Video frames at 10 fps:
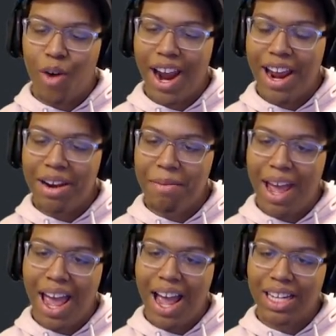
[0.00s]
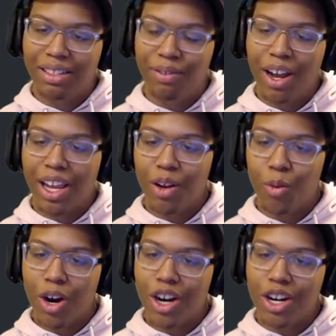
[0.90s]
random ass fucking
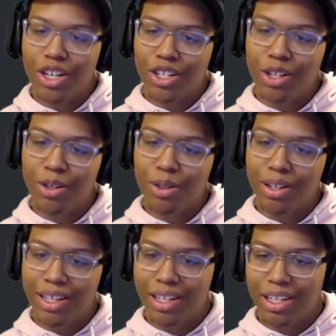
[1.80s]
words, dude. That